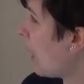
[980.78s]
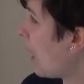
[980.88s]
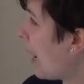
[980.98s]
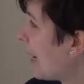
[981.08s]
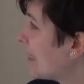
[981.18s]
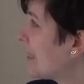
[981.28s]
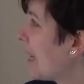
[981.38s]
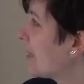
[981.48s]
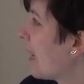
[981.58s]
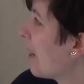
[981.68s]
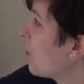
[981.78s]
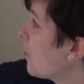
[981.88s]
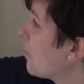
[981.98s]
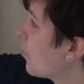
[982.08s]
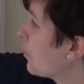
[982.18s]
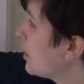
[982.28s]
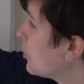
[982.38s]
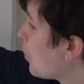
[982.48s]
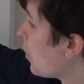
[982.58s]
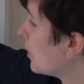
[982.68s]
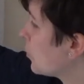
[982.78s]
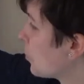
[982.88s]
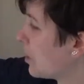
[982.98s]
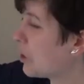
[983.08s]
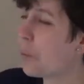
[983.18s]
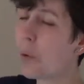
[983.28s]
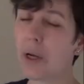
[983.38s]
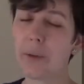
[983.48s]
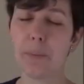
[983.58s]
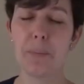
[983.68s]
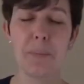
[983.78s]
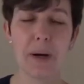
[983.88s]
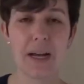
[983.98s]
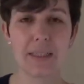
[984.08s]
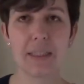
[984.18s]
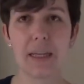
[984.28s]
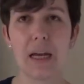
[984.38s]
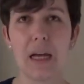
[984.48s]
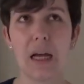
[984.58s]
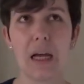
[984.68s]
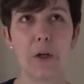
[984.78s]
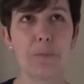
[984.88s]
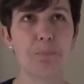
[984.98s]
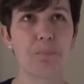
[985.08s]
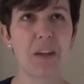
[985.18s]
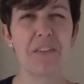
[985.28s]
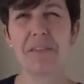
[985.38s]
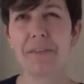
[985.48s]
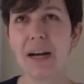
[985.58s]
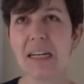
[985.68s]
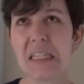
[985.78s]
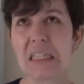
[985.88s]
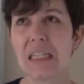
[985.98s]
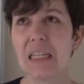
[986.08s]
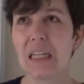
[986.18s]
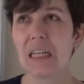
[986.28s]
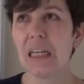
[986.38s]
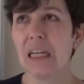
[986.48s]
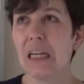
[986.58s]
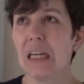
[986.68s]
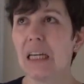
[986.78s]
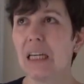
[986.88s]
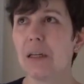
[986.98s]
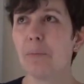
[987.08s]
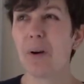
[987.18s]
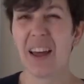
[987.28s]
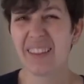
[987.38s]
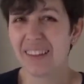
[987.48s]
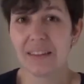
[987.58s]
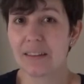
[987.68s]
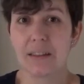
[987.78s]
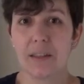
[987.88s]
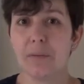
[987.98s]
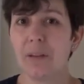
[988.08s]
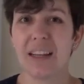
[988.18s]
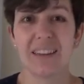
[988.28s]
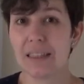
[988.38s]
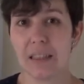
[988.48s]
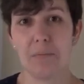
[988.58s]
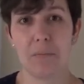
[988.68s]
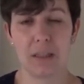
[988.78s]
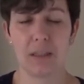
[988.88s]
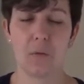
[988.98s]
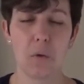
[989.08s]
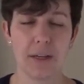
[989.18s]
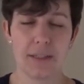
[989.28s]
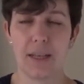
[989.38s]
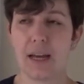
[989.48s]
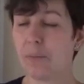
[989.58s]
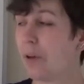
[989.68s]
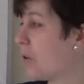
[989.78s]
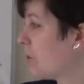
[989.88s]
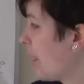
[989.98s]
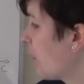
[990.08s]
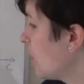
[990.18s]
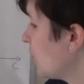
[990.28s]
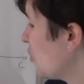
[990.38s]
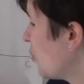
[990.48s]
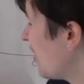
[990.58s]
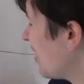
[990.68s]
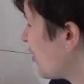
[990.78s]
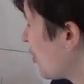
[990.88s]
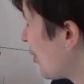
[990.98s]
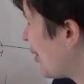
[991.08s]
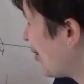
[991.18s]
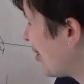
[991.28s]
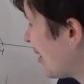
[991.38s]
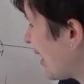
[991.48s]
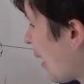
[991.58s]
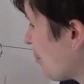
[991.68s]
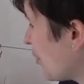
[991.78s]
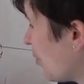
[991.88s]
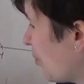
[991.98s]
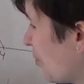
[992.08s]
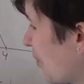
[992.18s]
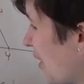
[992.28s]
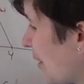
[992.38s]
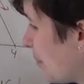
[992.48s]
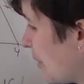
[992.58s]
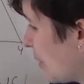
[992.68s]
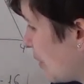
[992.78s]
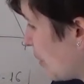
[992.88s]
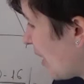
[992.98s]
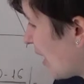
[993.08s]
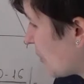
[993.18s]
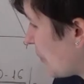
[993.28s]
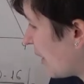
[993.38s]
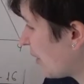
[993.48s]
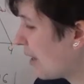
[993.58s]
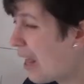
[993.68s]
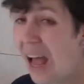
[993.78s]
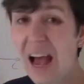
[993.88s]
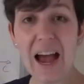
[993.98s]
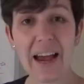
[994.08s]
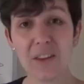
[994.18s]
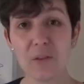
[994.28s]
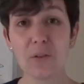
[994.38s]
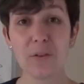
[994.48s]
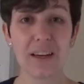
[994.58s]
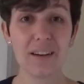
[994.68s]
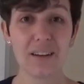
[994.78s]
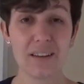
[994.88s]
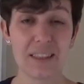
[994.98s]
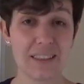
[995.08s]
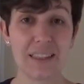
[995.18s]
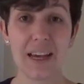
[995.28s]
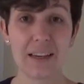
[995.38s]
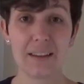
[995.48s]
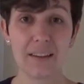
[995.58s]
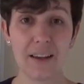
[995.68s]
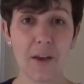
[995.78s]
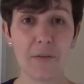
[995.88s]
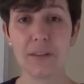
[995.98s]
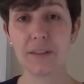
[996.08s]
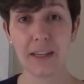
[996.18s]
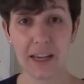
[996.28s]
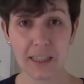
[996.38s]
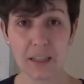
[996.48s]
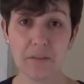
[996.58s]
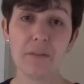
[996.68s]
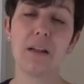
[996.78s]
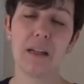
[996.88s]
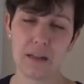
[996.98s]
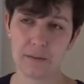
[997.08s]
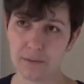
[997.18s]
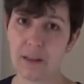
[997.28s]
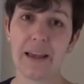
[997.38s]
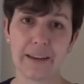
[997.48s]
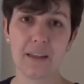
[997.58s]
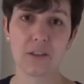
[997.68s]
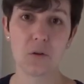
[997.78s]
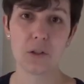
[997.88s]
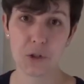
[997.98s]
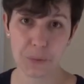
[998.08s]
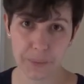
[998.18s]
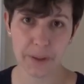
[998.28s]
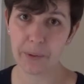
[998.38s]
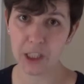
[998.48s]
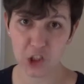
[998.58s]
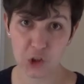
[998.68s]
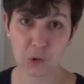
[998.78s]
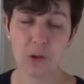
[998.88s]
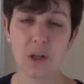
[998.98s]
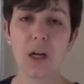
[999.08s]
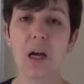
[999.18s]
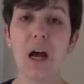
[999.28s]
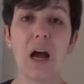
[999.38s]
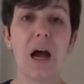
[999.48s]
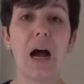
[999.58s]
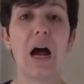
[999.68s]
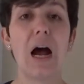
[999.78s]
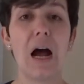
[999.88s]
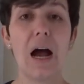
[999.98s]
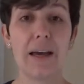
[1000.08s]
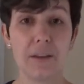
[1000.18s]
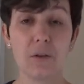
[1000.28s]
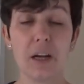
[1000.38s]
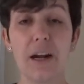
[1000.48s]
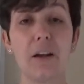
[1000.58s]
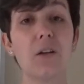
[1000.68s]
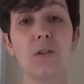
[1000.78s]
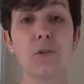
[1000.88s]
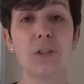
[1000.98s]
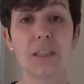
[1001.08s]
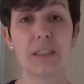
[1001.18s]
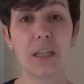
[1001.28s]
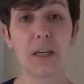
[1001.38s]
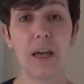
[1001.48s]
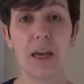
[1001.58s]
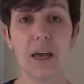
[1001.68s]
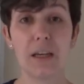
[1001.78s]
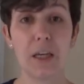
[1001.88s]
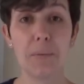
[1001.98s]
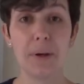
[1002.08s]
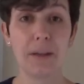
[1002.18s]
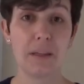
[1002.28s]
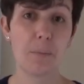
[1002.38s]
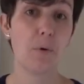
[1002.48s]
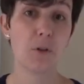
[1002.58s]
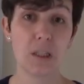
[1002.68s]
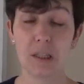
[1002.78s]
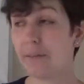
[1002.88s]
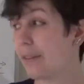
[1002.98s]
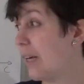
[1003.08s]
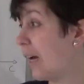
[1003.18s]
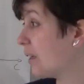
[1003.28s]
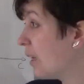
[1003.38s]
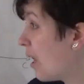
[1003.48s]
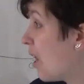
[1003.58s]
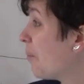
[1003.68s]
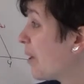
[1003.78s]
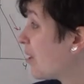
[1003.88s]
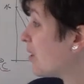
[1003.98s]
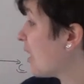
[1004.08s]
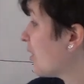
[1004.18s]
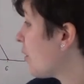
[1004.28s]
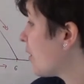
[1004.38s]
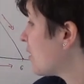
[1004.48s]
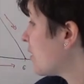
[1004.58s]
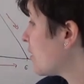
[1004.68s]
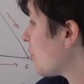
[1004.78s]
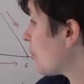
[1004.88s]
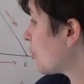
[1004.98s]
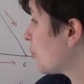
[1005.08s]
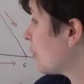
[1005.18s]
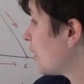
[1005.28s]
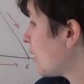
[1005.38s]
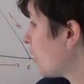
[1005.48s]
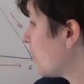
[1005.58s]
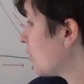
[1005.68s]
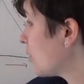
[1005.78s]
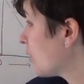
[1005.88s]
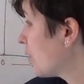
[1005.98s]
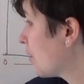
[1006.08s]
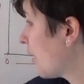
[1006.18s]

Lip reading: I said I'm going from this point to this point, but in fact, in practice terms, it doesn't matter. Why is that? Because I'm going to introduce the absolute terms. So that's means I don't care the sign. If it's negative, like it's going to be by sure, I don't care. I'm going to just keep the positive sign. Because I know this is opportunity cost.